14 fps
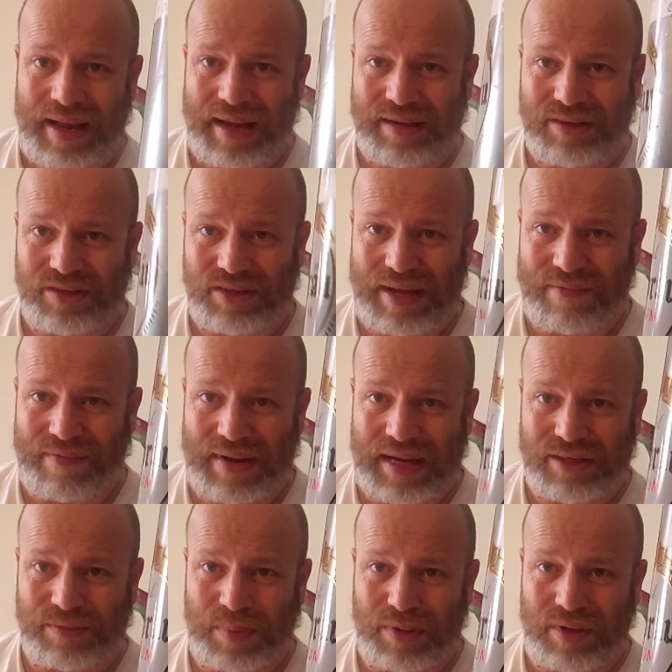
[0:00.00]
And
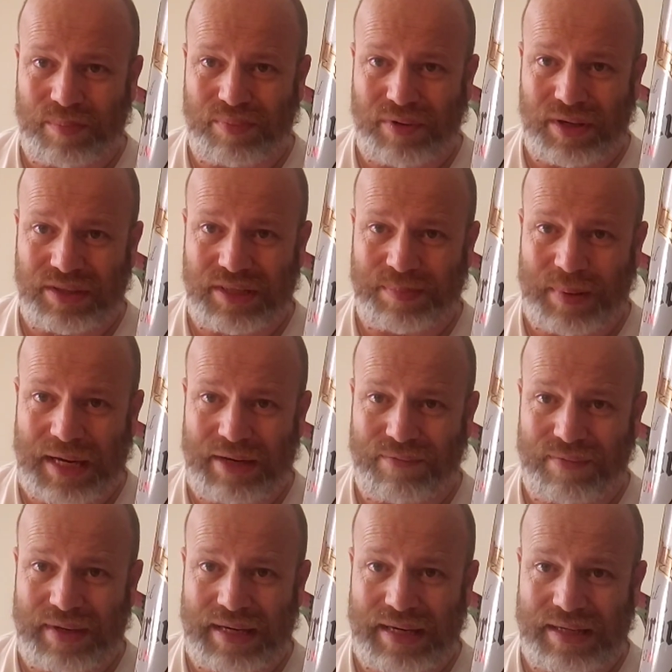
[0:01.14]
Stefan's put the price he's paid
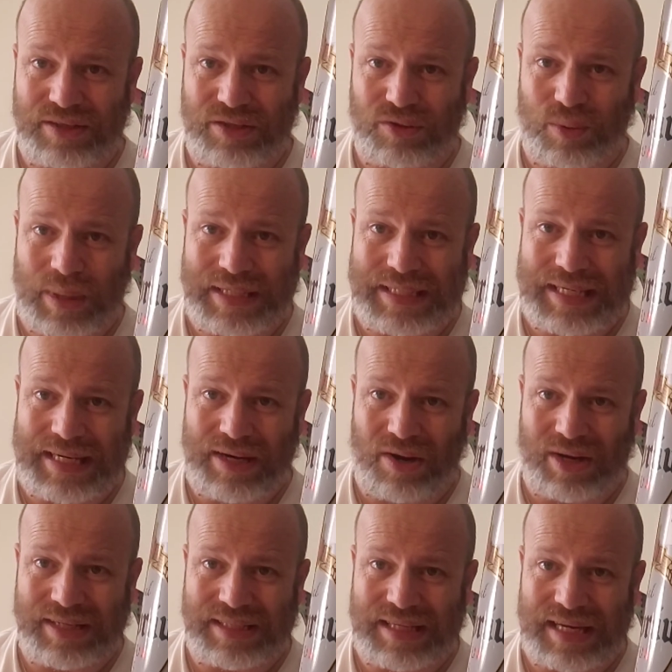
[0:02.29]
for it. It's
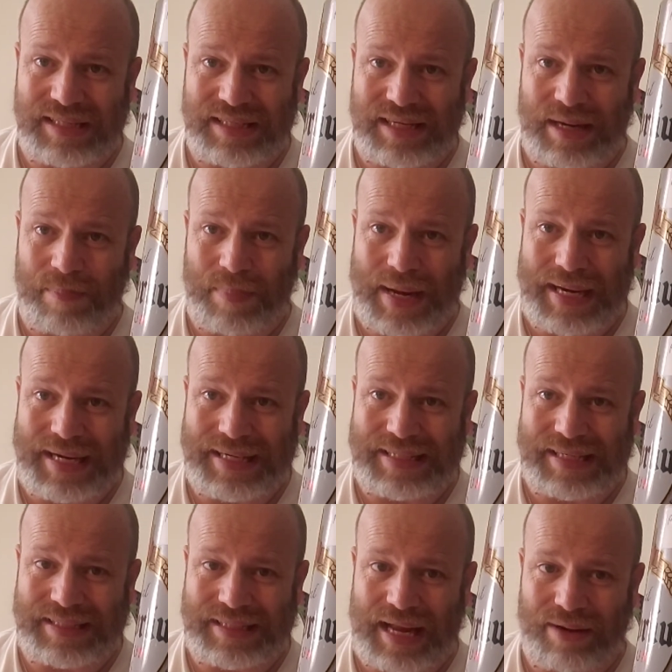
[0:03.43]
29 cents at the penny
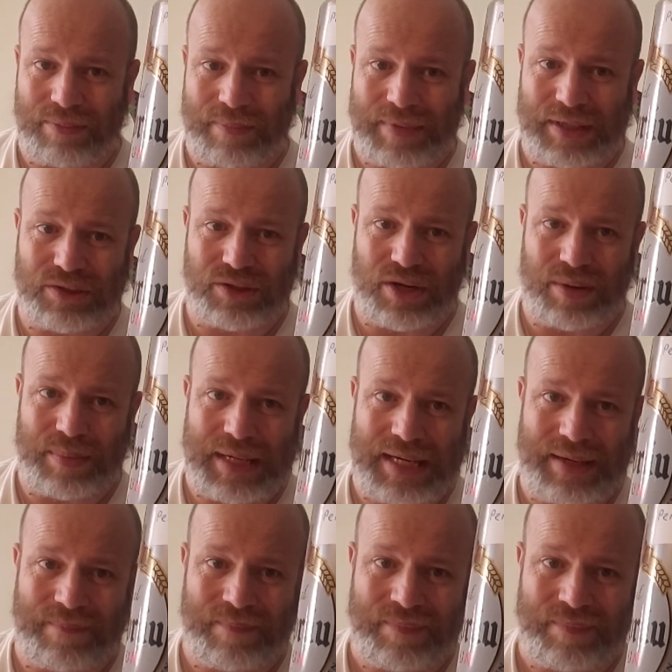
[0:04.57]
discount in Germany.